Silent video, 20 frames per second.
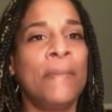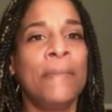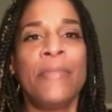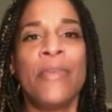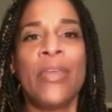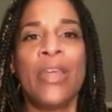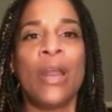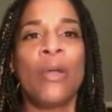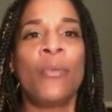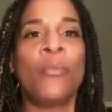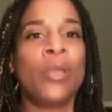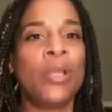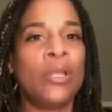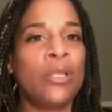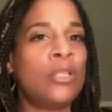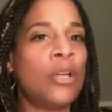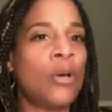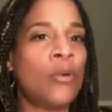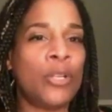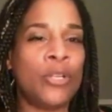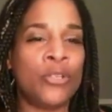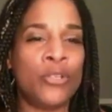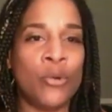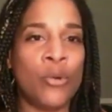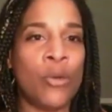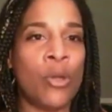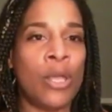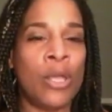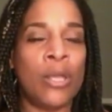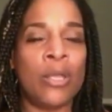And I really don't
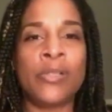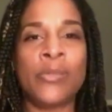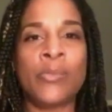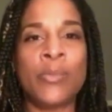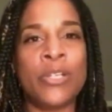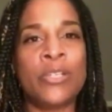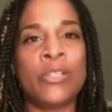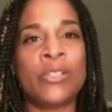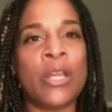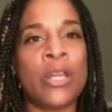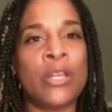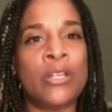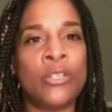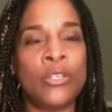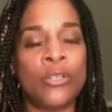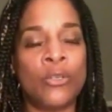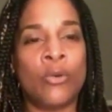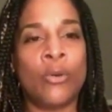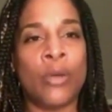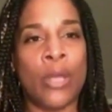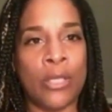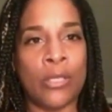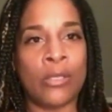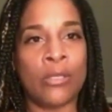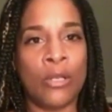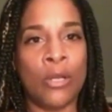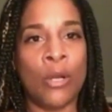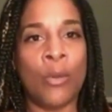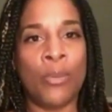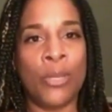enjoy it as much as I do as,
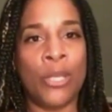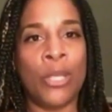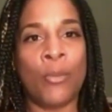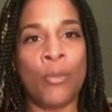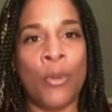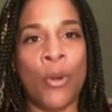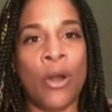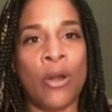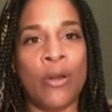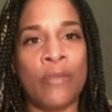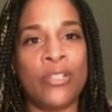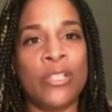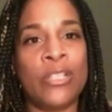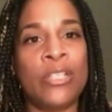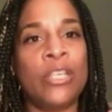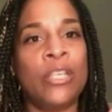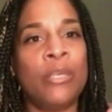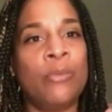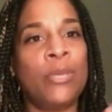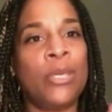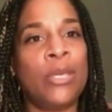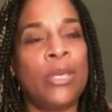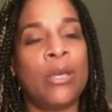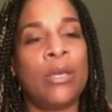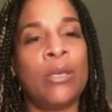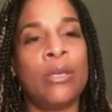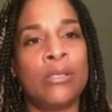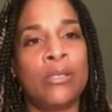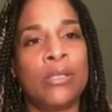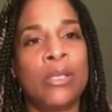being a part of a team,
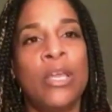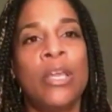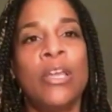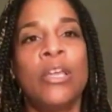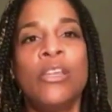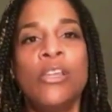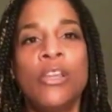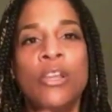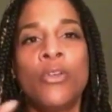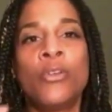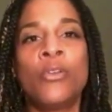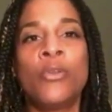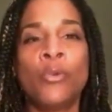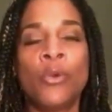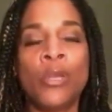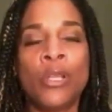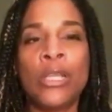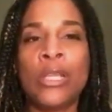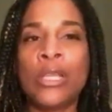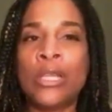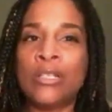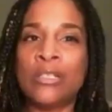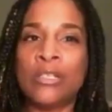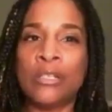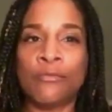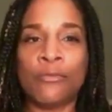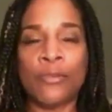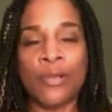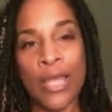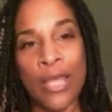because, you really get
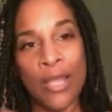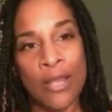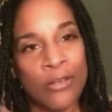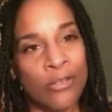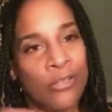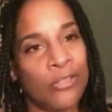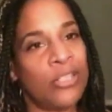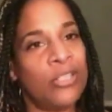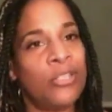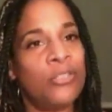different energy.